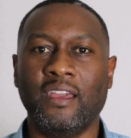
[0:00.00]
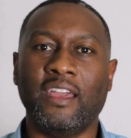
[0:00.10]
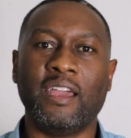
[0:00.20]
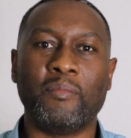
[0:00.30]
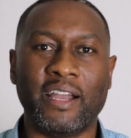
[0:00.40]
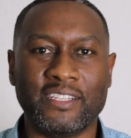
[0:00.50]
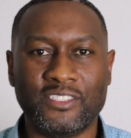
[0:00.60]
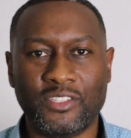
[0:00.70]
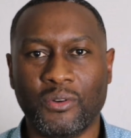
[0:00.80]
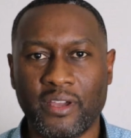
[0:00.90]
Am I
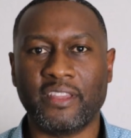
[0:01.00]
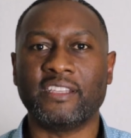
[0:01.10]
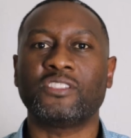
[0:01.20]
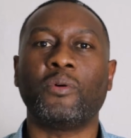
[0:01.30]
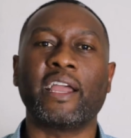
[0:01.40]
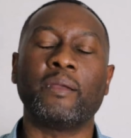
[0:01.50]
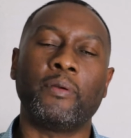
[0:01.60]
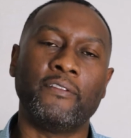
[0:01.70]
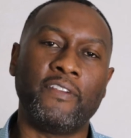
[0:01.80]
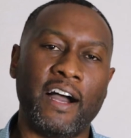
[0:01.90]
doing this so I can
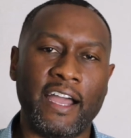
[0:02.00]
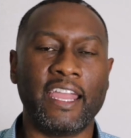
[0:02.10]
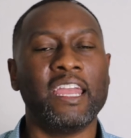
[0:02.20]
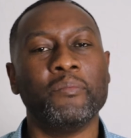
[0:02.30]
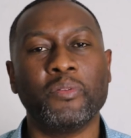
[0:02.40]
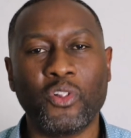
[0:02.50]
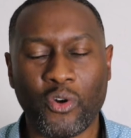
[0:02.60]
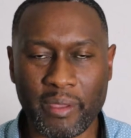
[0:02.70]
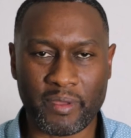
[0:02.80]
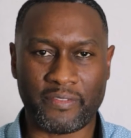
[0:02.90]
provide
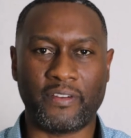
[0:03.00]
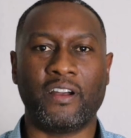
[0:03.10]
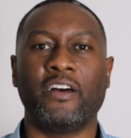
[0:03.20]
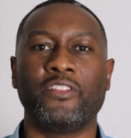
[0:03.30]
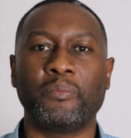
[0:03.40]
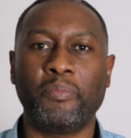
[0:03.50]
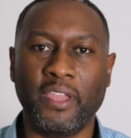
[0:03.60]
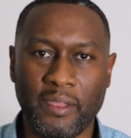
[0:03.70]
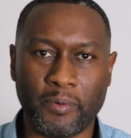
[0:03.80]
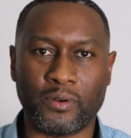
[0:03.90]
employment for other
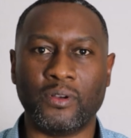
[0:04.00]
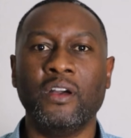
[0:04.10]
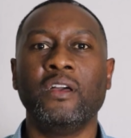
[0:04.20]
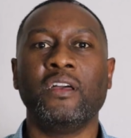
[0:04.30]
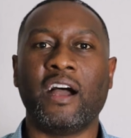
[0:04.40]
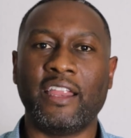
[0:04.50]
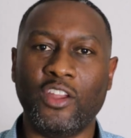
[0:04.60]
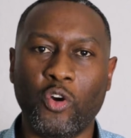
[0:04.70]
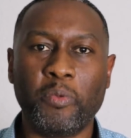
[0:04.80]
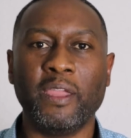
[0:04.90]
people? I
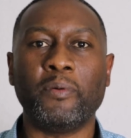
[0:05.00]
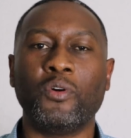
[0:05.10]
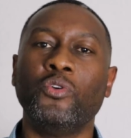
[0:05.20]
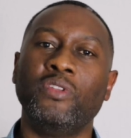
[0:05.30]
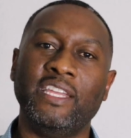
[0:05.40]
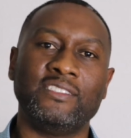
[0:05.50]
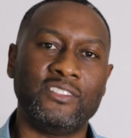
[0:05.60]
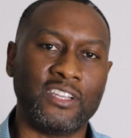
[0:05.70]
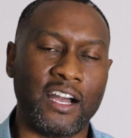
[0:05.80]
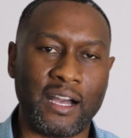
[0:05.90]
know people who need
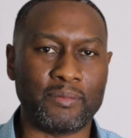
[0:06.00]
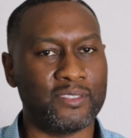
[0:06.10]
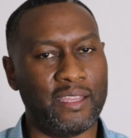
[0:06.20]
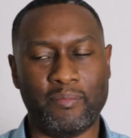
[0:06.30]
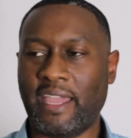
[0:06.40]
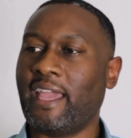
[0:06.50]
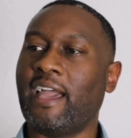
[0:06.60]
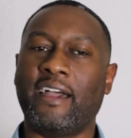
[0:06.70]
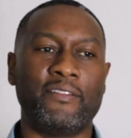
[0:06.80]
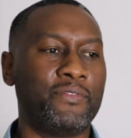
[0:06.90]
jobs. They may
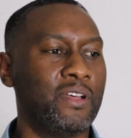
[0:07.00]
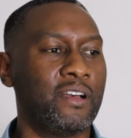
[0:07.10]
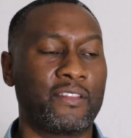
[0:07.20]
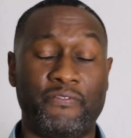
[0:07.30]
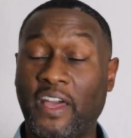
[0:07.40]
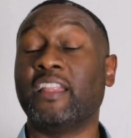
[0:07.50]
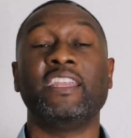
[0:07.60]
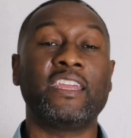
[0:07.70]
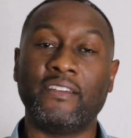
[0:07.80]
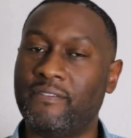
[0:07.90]
have a
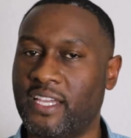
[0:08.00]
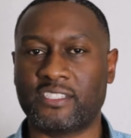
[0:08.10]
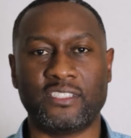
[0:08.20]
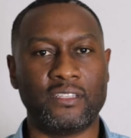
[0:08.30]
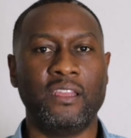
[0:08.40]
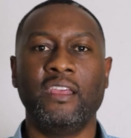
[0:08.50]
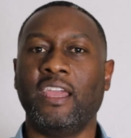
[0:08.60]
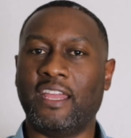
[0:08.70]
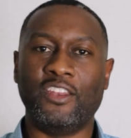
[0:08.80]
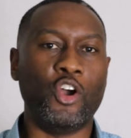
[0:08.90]
felony conviction
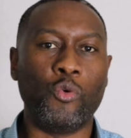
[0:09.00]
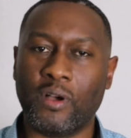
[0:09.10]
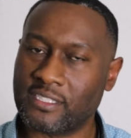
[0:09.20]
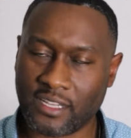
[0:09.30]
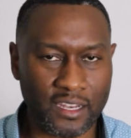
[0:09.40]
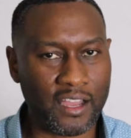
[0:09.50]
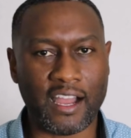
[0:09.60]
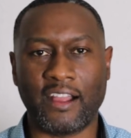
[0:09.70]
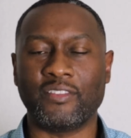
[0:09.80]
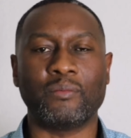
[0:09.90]
and no one's going to
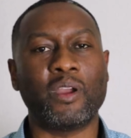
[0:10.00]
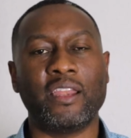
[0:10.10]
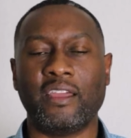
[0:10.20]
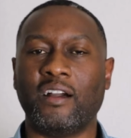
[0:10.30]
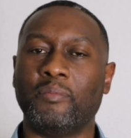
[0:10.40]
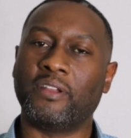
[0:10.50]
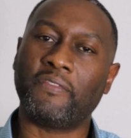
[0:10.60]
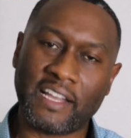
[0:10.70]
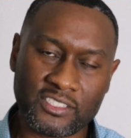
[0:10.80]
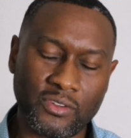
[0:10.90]
hire them right now. But if
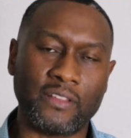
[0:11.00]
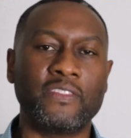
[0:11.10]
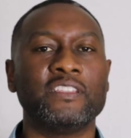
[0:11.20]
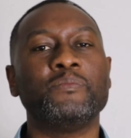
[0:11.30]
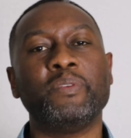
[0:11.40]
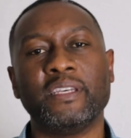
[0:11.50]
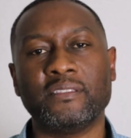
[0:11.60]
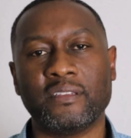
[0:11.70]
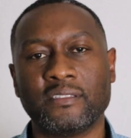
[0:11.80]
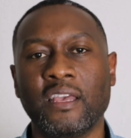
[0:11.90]
I start this
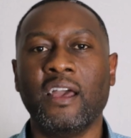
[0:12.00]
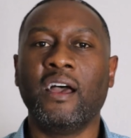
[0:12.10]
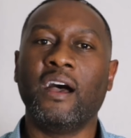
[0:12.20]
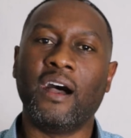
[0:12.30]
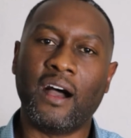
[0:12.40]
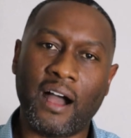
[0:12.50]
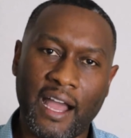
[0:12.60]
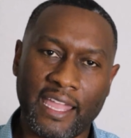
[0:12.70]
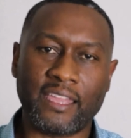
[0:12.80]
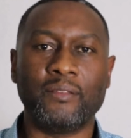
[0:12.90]
business,
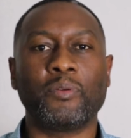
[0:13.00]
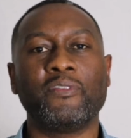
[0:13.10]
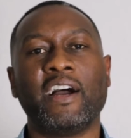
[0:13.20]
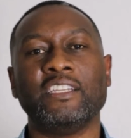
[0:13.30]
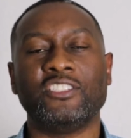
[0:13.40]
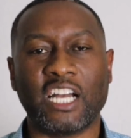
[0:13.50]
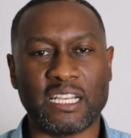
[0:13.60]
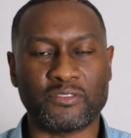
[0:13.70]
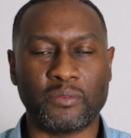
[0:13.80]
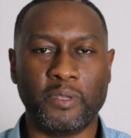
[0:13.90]
I can provide
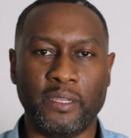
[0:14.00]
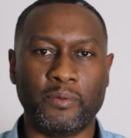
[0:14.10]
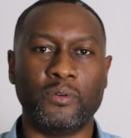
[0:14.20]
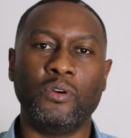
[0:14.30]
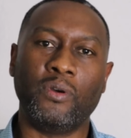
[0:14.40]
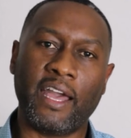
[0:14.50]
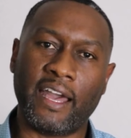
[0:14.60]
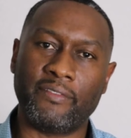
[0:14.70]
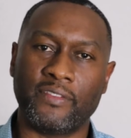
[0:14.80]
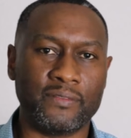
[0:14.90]
jobs for people who
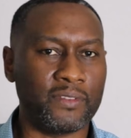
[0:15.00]
have,